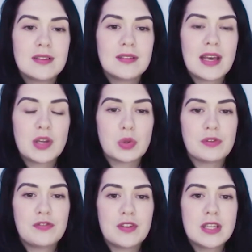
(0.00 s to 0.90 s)
that will
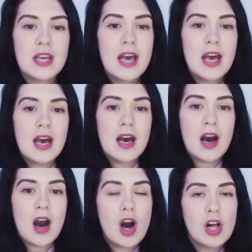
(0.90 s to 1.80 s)
fit
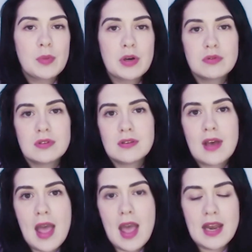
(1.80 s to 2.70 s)
almost
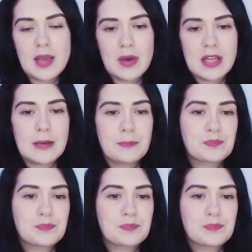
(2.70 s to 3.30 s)
anybody.